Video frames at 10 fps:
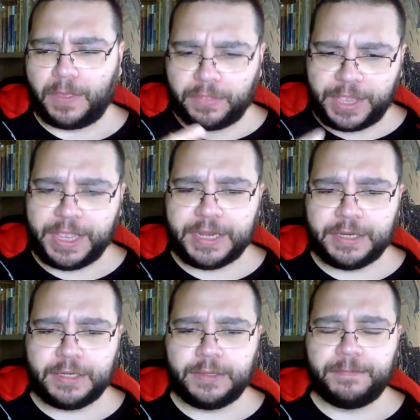
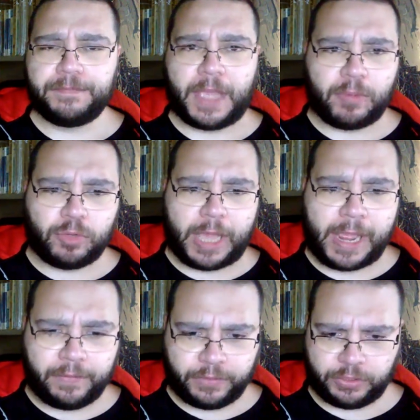then I will
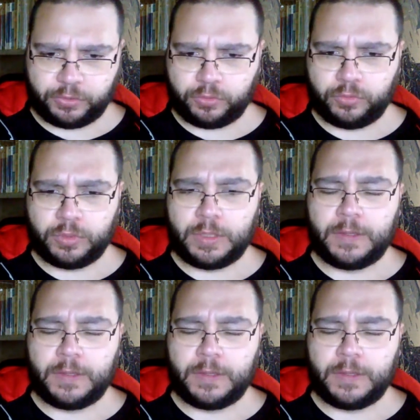have to